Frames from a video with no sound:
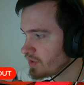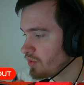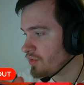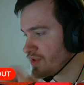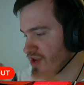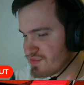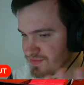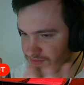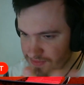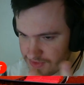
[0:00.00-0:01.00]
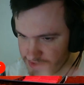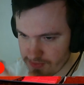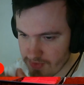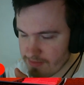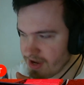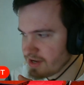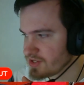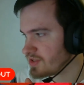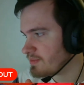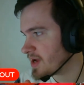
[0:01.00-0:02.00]
or the wing
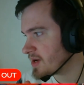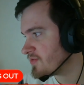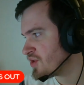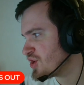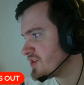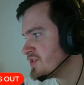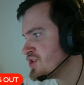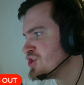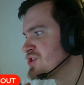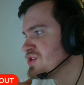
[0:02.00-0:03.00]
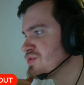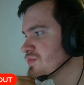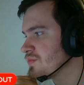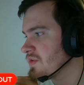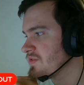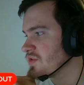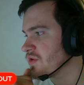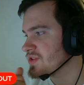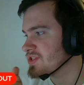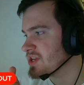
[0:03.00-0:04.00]
backs of the back five, we've
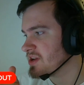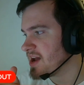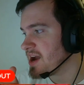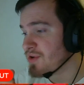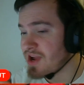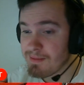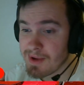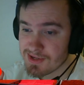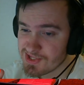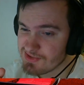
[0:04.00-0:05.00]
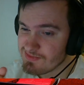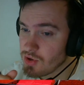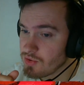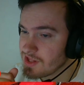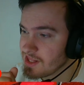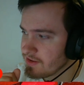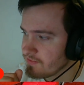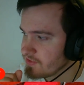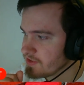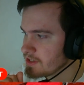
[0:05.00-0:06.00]
got Harry Amas on the left.
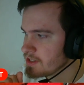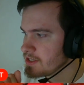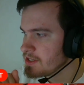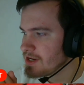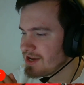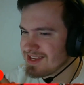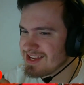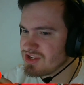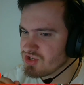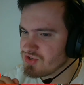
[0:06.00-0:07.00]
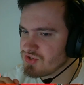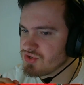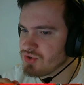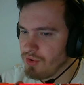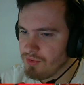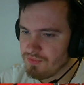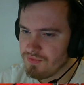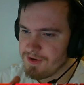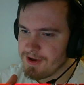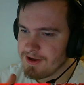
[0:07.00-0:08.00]
I think just to sort
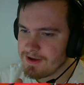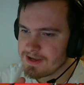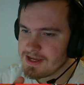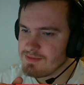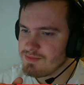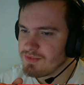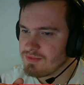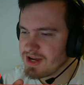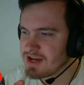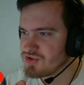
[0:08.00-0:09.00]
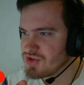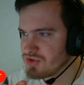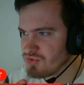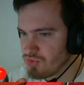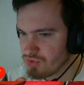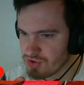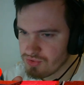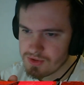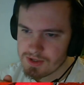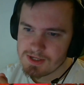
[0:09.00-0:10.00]
of keep Patrick
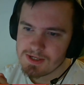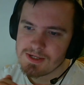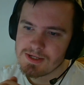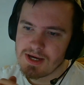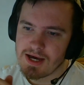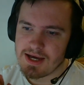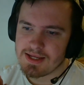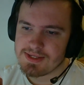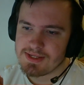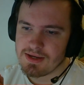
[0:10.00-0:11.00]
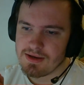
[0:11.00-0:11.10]
Dorgu at